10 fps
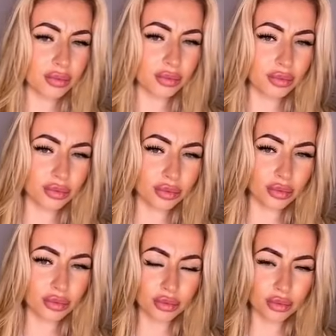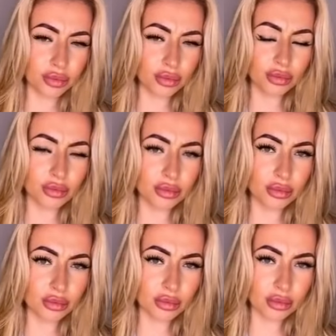
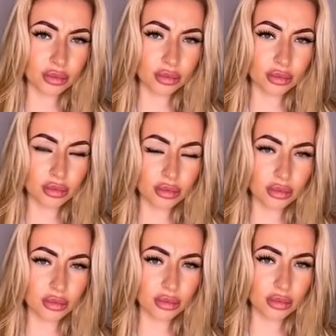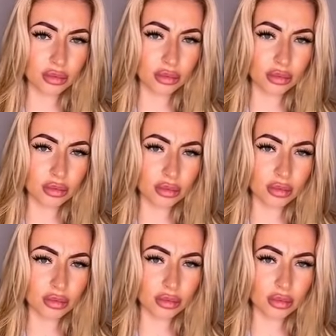
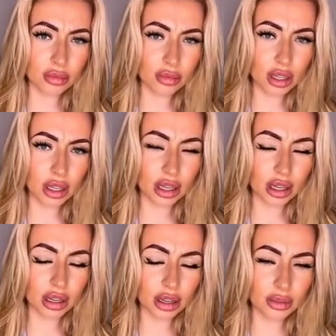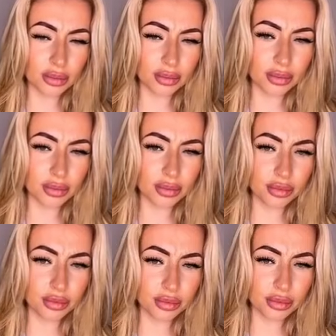
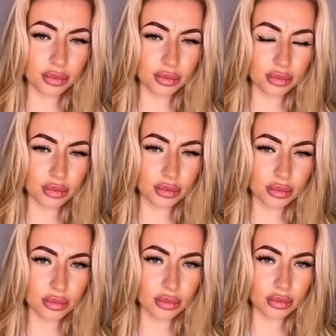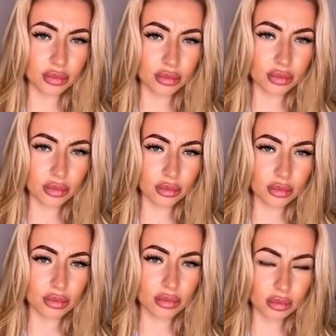
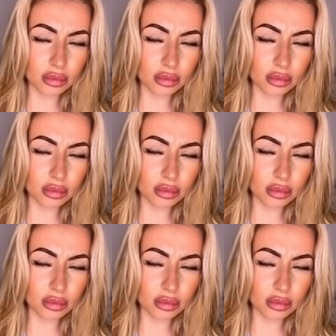No words are spoken by the person on screen.